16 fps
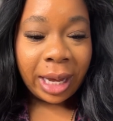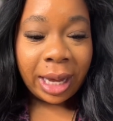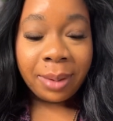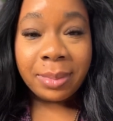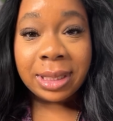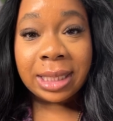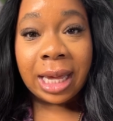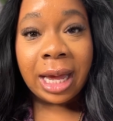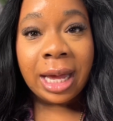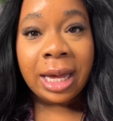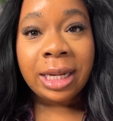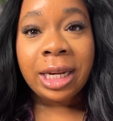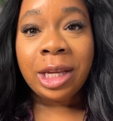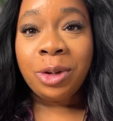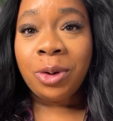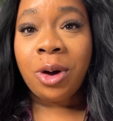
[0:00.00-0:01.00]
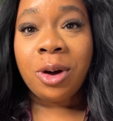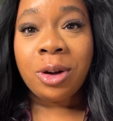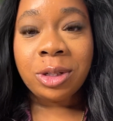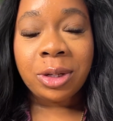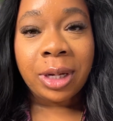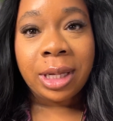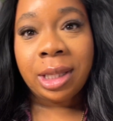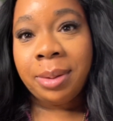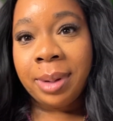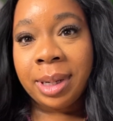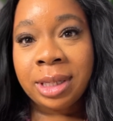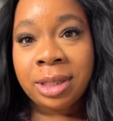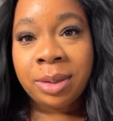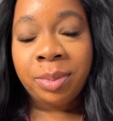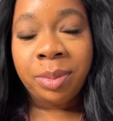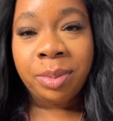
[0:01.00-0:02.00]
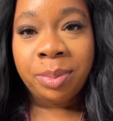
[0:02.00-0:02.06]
Amazon, and you can also get them at your